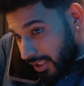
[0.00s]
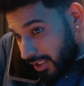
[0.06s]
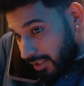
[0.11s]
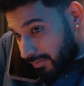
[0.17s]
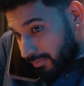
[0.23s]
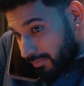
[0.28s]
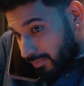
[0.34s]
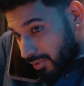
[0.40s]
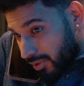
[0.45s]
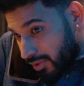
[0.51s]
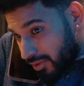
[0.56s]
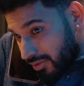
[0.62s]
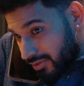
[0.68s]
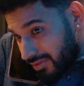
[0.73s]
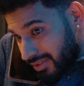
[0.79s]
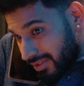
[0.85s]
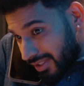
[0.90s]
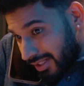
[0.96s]
through deals
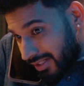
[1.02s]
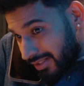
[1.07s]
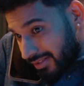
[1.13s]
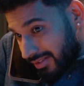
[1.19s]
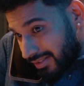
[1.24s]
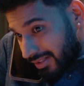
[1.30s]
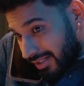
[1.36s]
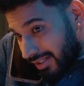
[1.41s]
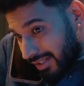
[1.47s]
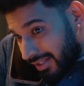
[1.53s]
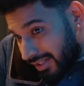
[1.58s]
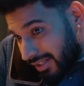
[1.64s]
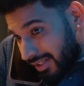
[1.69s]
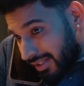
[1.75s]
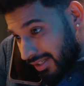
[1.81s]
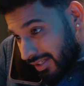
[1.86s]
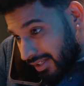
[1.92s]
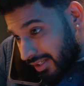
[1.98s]
with little
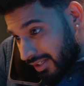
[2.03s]
results,